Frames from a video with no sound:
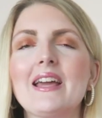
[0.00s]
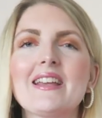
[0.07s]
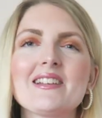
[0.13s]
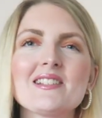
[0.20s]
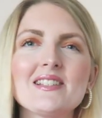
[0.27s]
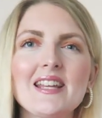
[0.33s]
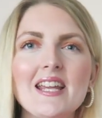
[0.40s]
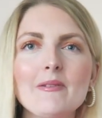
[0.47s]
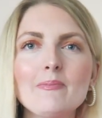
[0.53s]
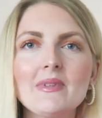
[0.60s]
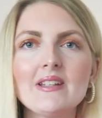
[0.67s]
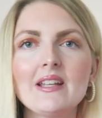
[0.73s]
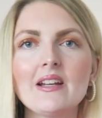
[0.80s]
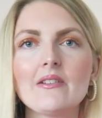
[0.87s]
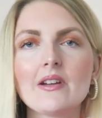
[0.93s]
like
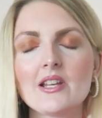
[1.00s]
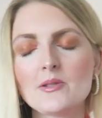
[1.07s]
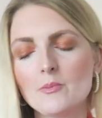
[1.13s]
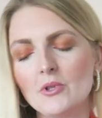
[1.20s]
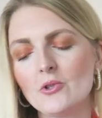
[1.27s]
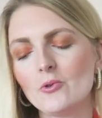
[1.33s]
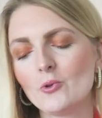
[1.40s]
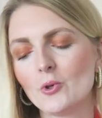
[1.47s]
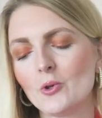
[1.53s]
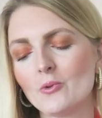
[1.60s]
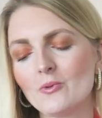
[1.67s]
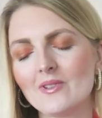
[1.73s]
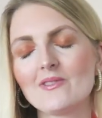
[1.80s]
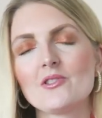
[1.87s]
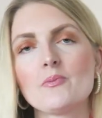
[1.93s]
statement earrings, but you
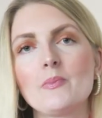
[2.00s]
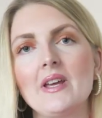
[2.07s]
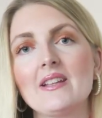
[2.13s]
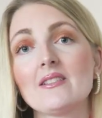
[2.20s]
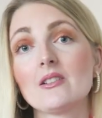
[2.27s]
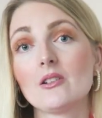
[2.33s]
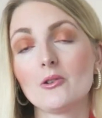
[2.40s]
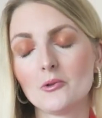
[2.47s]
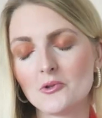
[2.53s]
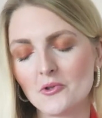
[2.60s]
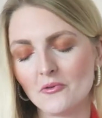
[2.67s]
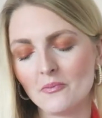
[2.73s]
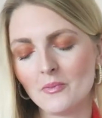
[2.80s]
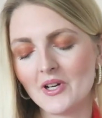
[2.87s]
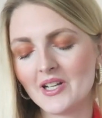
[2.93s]
don't want to spend lots
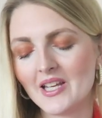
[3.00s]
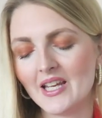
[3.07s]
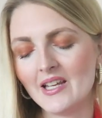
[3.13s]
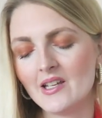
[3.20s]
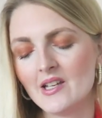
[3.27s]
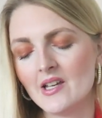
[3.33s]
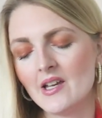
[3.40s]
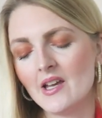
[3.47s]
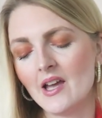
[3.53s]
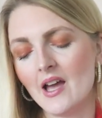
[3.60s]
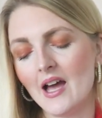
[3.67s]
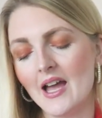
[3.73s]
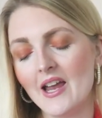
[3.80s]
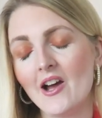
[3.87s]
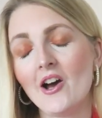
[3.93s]
of money,
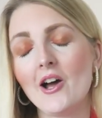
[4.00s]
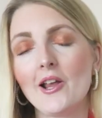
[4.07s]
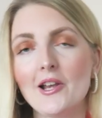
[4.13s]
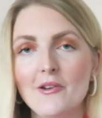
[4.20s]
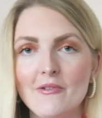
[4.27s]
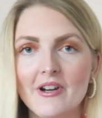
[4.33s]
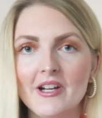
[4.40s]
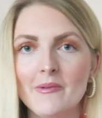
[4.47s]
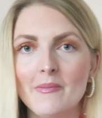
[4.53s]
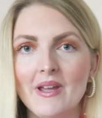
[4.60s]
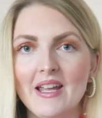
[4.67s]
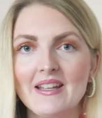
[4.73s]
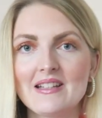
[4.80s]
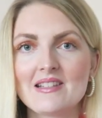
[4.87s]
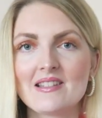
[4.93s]
I highly
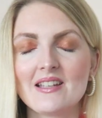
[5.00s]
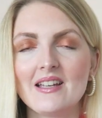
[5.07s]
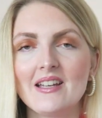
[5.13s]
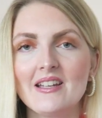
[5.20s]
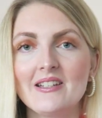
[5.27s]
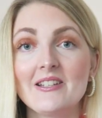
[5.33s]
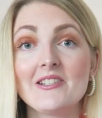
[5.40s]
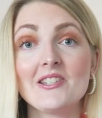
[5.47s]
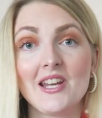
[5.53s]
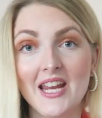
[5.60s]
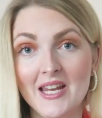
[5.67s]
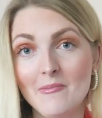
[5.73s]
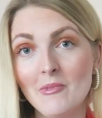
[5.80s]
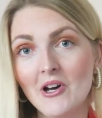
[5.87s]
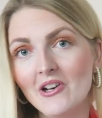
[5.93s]
recommend uh, the
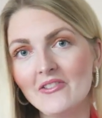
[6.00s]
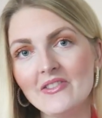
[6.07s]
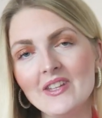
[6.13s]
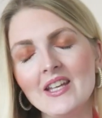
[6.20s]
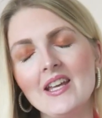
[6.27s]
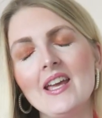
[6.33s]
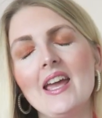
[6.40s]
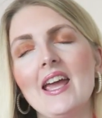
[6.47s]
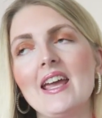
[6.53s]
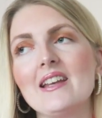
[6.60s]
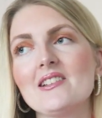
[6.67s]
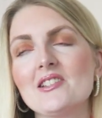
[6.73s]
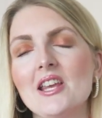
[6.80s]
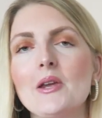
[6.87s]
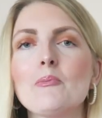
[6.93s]
Zeeman.
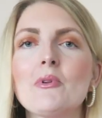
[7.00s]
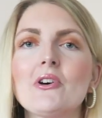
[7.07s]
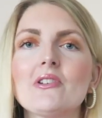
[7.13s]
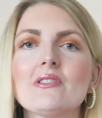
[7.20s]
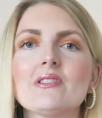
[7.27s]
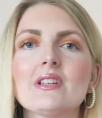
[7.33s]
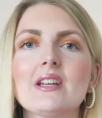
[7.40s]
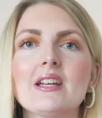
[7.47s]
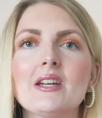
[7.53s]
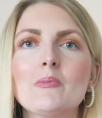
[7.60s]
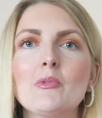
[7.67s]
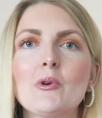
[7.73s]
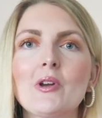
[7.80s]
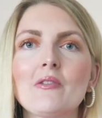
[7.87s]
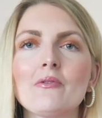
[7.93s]
And the Zeeman
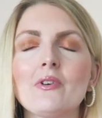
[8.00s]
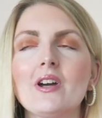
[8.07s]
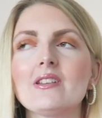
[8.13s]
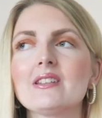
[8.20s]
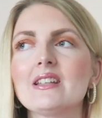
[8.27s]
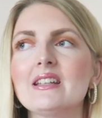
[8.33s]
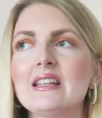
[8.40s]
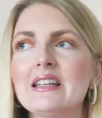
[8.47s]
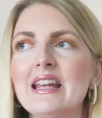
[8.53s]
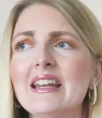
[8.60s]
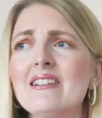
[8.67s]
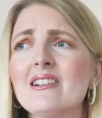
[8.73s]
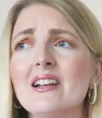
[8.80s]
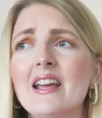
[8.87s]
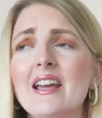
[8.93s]
um, you can find in the
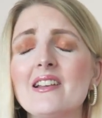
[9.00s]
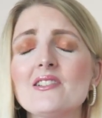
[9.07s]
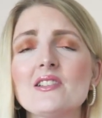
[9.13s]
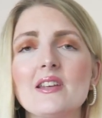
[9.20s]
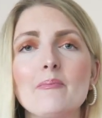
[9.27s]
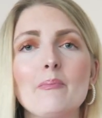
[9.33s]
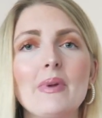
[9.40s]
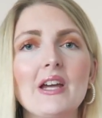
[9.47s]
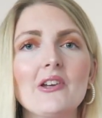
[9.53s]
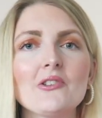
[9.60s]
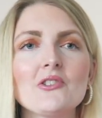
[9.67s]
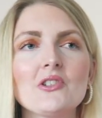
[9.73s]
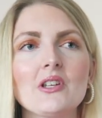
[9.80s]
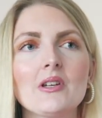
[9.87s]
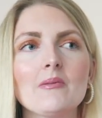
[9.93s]
Netherlands, in
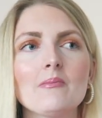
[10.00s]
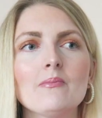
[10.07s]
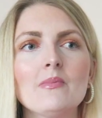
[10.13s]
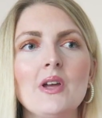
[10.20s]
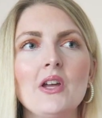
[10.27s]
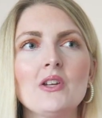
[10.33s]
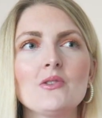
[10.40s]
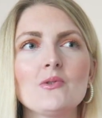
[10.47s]
Belgium,